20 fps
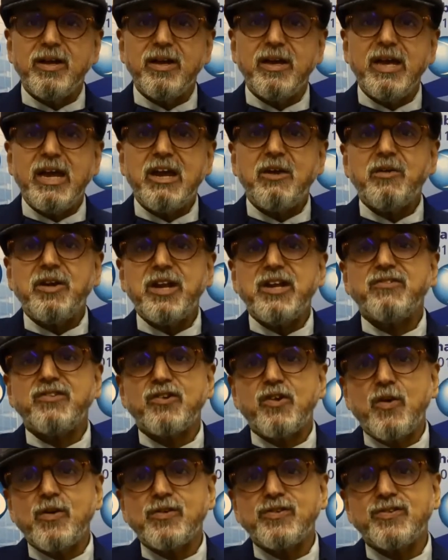Equities
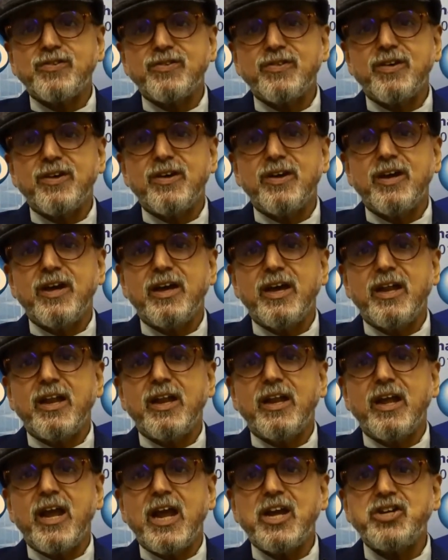rose
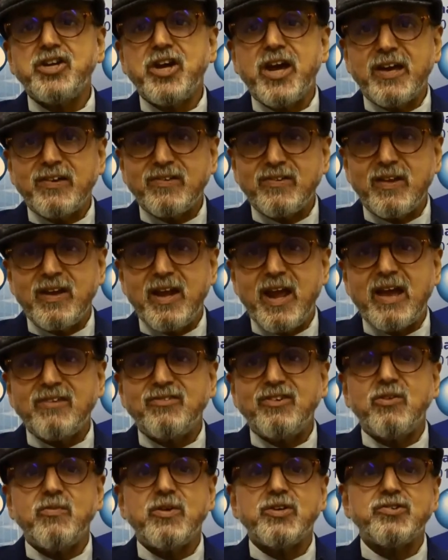in Asia yesterday as
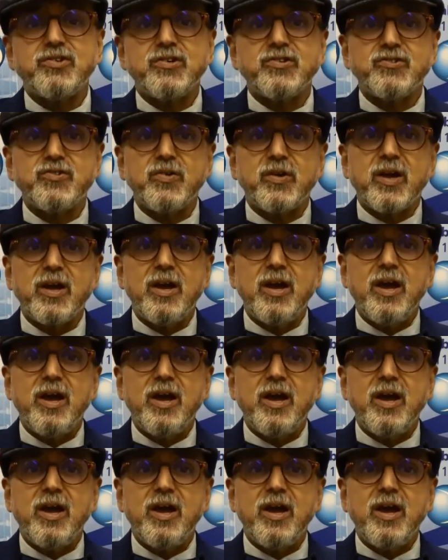investors took